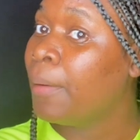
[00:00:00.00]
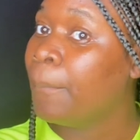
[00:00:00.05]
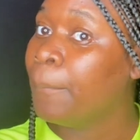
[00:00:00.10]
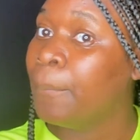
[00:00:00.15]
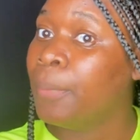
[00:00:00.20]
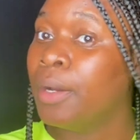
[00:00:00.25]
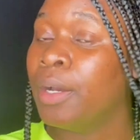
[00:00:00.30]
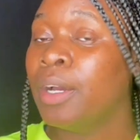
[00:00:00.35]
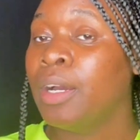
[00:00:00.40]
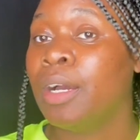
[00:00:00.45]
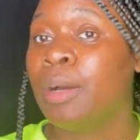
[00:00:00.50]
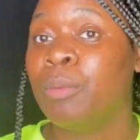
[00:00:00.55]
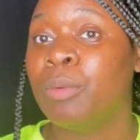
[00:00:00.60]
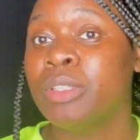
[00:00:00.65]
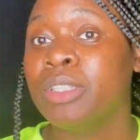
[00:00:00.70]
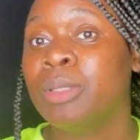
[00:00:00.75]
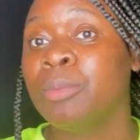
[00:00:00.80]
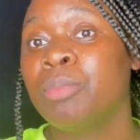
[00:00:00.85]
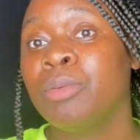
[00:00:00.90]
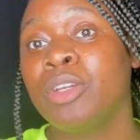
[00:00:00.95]
but i
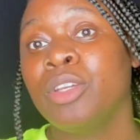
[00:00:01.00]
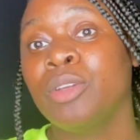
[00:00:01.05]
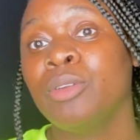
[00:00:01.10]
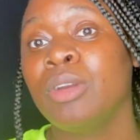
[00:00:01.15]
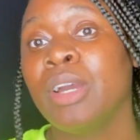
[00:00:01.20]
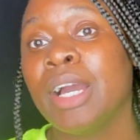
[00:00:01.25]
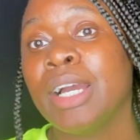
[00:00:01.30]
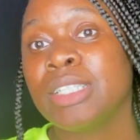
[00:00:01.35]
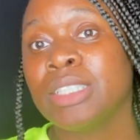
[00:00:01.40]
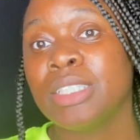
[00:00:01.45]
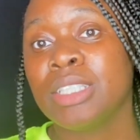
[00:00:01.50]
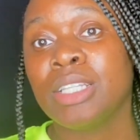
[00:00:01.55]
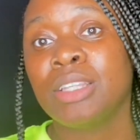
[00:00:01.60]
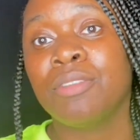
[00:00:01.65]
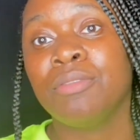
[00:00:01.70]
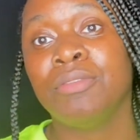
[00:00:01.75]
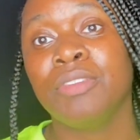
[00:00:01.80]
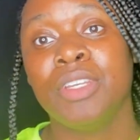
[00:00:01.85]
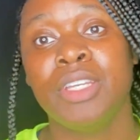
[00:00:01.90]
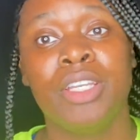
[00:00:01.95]
want to bring you guys another
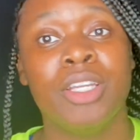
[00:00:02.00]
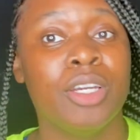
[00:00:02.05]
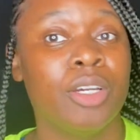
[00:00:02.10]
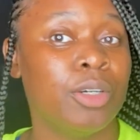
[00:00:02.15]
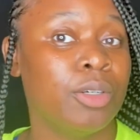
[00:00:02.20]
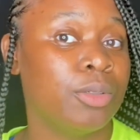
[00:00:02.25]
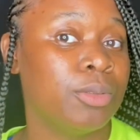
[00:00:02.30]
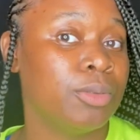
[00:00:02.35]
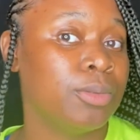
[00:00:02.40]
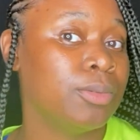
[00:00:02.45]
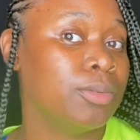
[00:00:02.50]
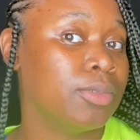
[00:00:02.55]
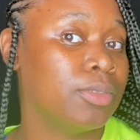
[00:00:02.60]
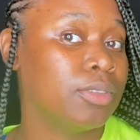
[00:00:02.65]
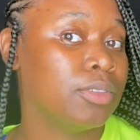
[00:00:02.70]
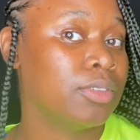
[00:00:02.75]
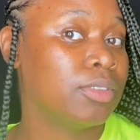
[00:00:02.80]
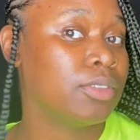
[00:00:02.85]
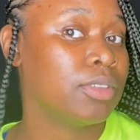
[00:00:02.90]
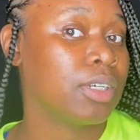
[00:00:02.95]
video
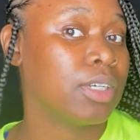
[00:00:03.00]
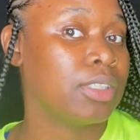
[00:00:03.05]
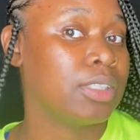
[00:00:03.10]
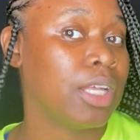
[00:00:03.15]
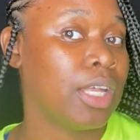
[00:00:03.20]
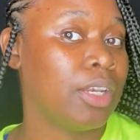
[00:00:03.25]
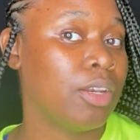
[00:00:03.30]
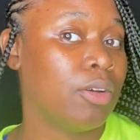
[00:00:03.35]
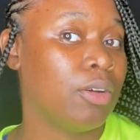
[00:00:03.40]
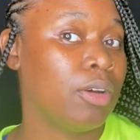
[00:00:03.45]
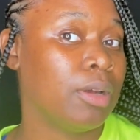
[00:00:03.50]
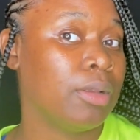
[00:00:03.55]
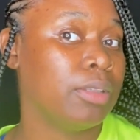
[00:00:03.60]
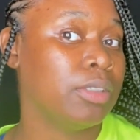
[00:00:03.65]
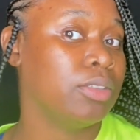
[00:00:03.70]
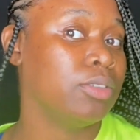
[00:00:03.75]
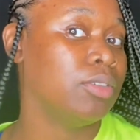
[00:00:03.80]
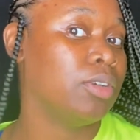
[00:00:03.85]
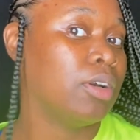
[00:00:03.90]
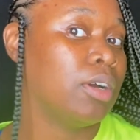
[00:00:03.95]
because i know i
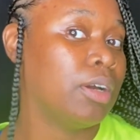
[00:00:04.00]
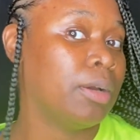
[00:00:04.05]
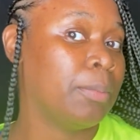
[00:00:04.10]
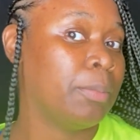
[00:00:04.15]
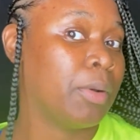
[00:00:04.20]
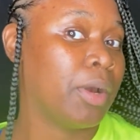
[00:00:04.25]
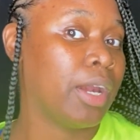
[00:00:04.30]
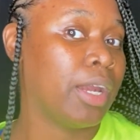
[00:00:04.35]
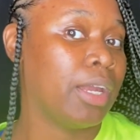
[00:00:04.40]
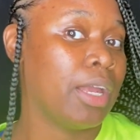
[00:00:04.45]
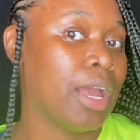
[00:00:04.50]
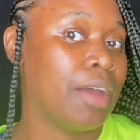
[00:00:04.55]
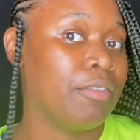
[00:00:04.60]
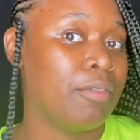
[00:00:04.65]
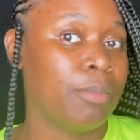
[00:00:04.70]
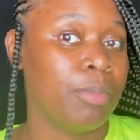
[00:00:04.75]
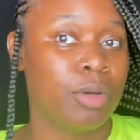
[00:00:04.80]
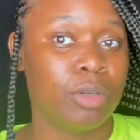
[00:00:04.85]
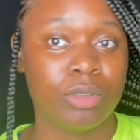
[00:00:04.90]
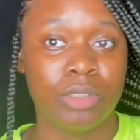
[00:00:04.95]
you know i probably
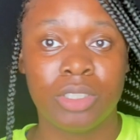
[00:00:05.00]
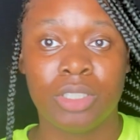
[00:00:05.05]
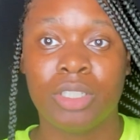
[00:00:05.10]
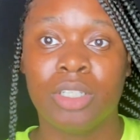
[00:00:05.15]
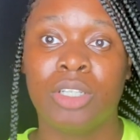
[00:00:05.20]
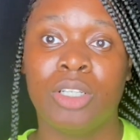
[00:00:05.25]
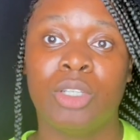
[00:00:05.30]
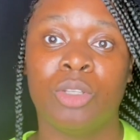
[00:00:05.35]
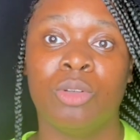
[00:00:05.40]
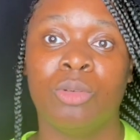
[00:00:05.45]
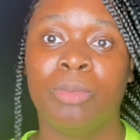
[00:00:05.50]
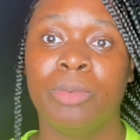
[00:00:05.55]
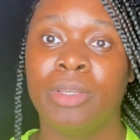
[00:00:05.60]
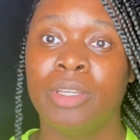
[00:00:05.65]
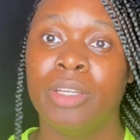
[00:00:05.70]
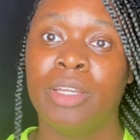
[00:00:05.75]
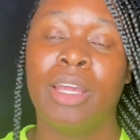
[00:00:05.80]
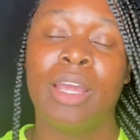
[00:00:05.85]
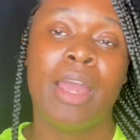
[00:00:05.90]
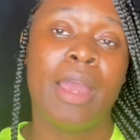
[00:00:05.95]
haven't posted in a little
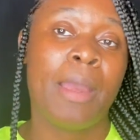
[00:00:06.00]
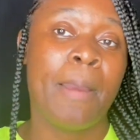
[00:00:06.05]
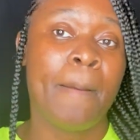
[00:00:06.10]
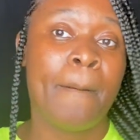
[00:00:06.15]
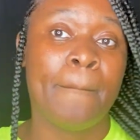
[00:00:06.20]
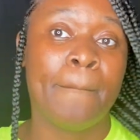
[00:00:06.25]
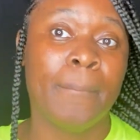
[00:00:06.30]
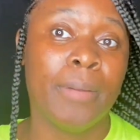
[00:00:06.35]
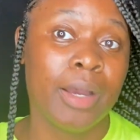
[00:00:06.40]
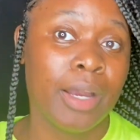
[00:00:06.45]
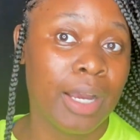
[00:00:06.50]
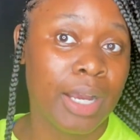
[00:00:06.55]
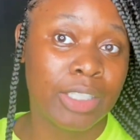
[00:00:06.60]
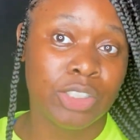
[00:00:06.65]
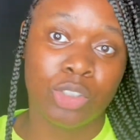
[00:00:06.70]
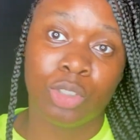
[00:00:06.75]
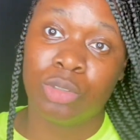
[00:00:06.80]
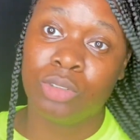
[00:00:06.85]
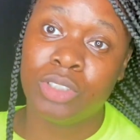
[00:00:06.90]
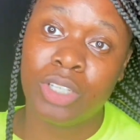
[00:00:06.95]
bit but i
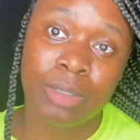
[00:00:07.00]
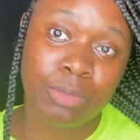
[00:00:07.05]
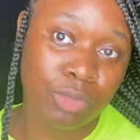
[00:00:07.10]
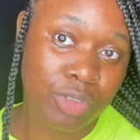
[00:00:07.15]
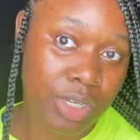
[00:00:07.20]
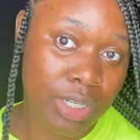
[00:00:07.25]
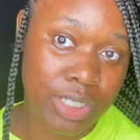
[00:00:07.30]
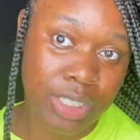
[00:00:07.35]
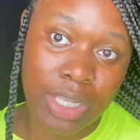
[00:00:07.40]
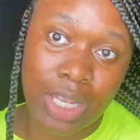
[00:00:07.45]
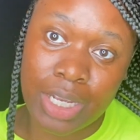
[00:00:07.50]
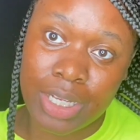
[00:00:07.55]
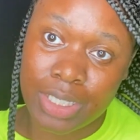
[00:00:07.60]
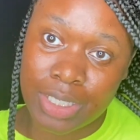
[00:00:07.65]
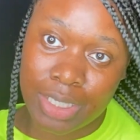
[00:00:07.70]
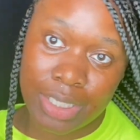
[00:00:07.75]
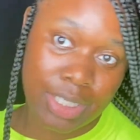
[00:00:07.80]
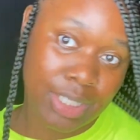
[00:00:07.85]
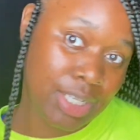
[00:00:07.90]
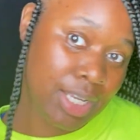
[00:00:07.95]
told you i'm trying to stay
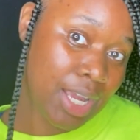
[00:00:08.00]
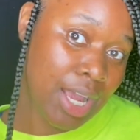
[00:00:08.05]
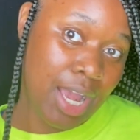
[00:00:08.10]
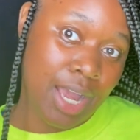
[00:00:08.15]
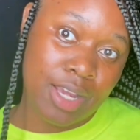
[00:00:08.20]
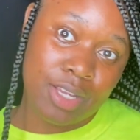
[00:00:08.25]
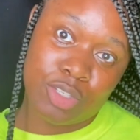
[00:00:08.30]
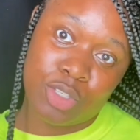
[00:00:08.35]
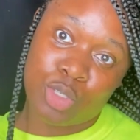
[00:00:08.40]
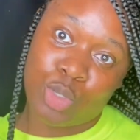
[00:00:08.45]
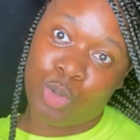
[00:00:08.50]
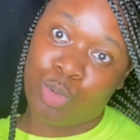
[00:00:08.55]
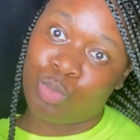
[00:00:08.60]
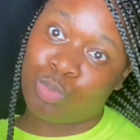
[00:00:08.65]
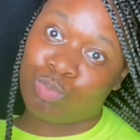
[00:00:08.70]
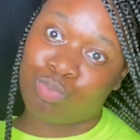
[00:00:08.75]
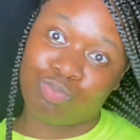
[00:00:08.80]
consistent guys so